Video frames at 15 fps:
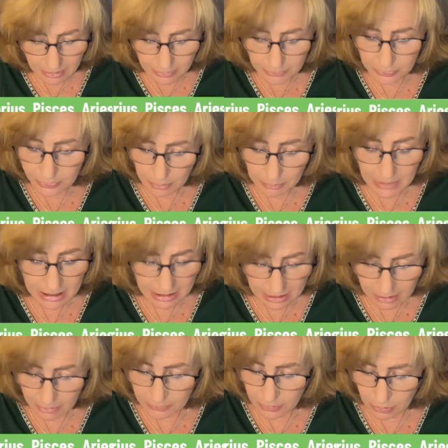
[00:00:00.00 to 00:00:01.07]
For many
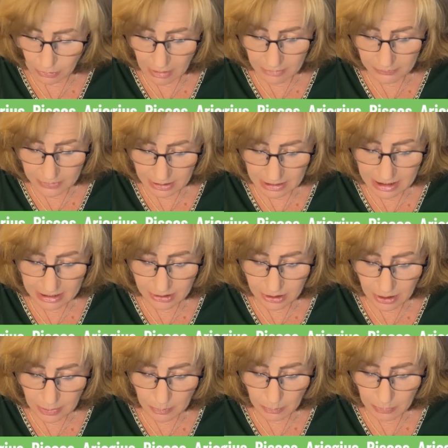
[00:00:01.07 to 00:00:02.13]
of you, it feels like
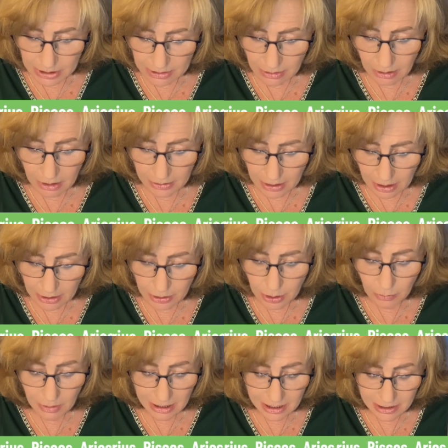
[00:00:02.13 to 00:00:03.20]
judgment was called on
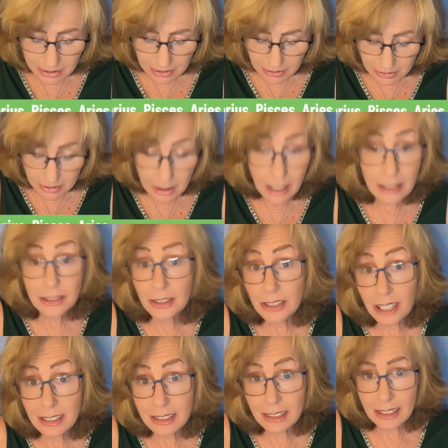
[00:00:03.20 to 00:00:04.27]
you
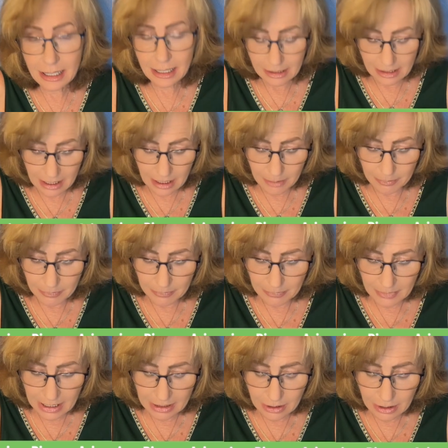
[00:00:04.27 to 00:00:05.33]
unjustly.
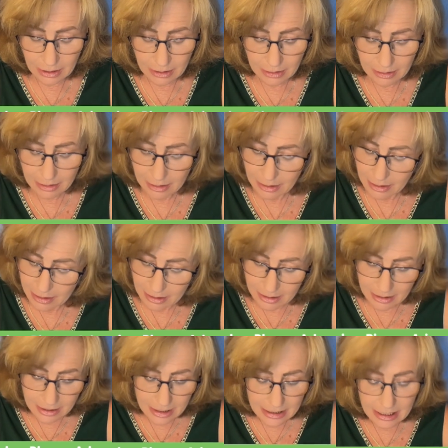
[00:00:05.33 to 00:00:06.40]
Like
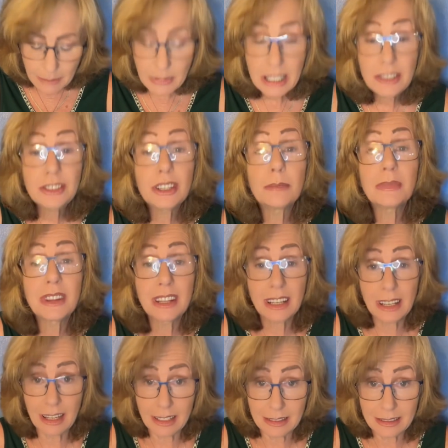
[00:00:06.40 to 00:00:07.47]
somebody jumped the
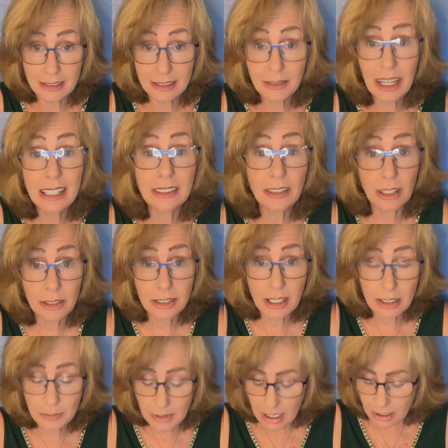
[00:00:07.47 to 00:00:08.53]
gun and called
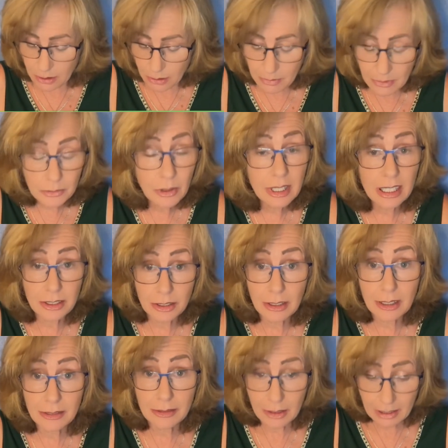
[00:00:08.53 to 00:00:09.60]
judgment on you before they should
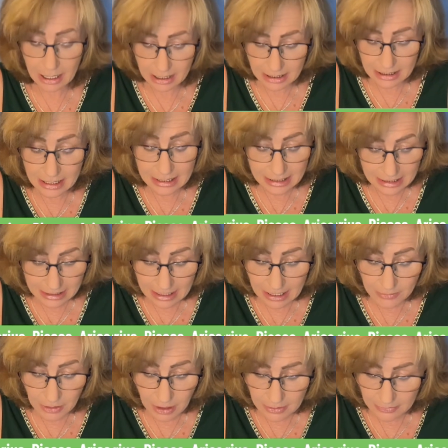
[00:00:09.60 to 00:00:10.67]
have. Okay, because they didn't
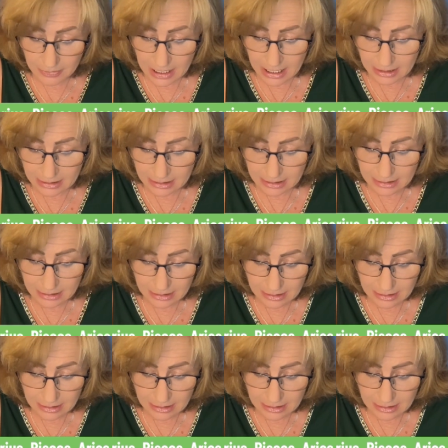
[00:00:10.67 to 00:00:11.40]
have all the facts.